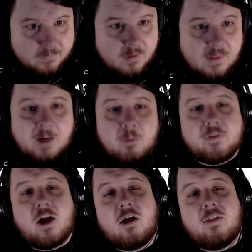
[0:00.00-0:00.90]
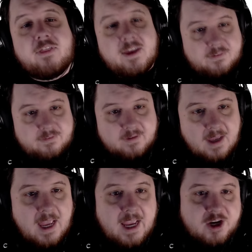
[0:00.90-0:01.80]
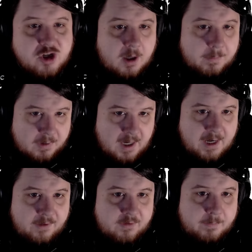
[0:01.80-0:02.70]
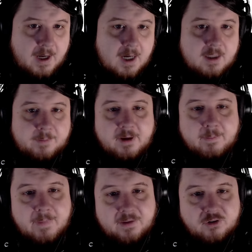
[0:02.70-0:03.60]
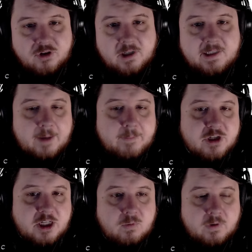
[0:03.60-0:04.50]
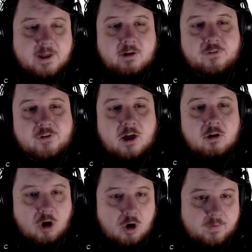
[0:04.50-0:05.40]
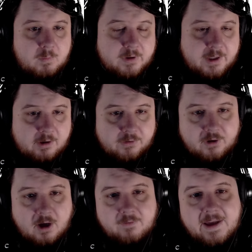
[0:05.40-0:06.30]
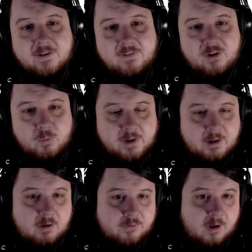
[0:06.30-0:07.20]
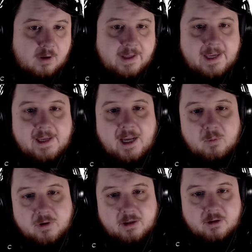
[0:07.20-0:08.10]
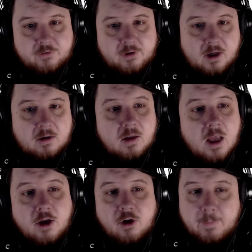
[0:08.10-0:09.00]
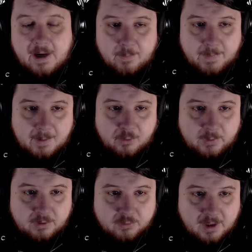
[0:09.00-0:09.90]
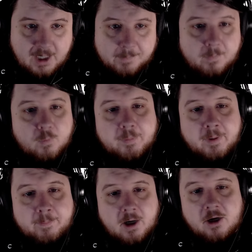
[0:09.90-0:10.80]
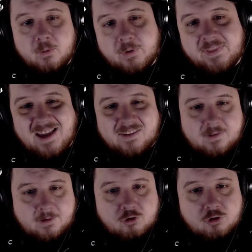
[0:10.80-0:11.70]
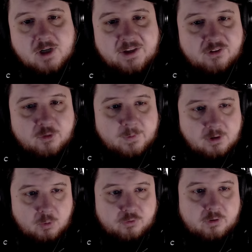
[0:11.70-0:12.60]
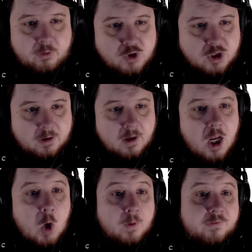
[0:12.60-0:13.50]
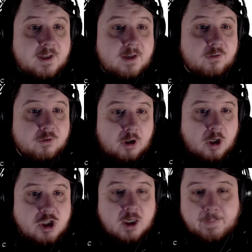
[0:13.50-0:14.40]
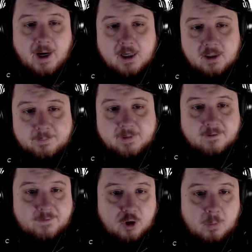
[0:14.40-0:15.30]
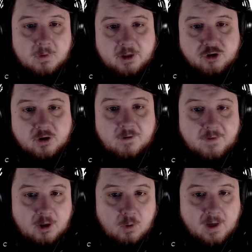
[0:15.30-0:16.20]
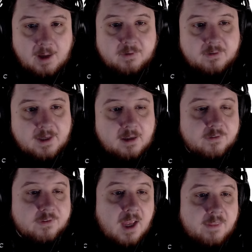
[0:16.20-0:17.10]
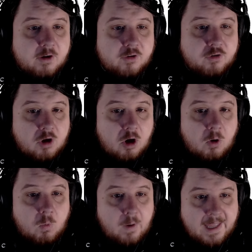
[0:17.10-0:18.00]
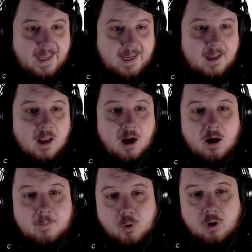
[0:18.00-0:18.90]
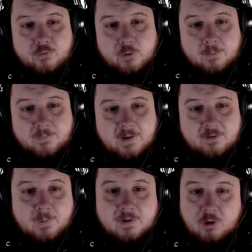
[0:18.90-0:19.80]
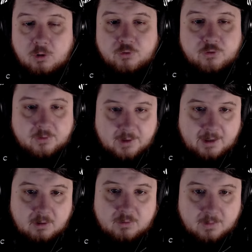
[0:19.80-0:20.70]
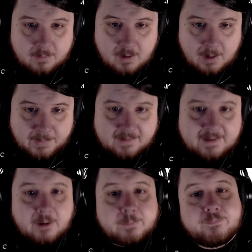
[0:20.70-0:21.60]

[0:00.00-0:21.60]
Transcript: And with all this, a sharp rise in apocalyptic messaging, climate change will kill us all, COVID will kill us all, vaccines will kill us all, AI will kill us all. No matter the bubbles we ascribe, we're bombarded with existential crises with no solution. We've seen a surge in apocalyptic film, literature, and video games that tell us there is no way our poor circumstances but total societal breakdown.